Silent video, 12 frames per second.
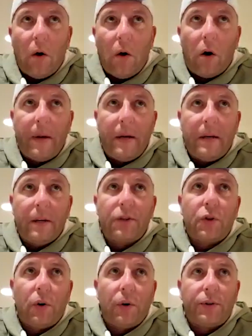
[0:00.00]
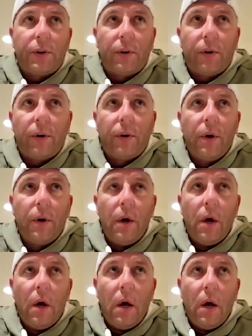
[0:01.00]
Army discharged her,
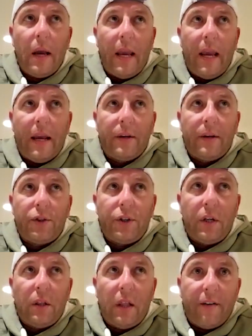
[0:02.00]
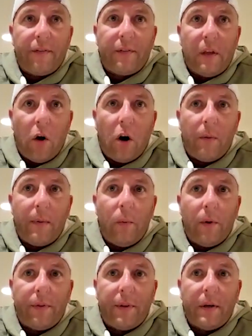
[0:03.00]
and she left the Army
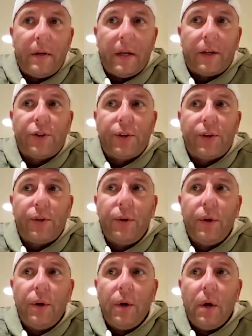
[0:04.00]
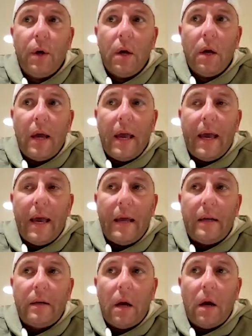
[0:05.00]
with an addiction,
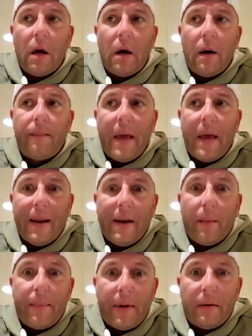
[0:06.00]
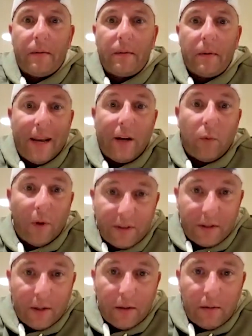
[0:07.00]
and ended up in getting
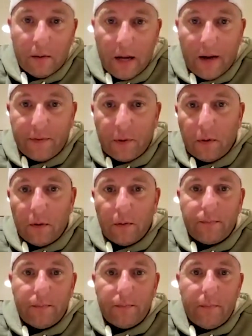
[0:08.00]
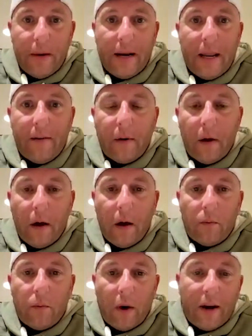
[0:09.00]
arrested after many
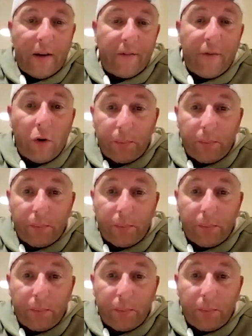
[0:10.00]
writing false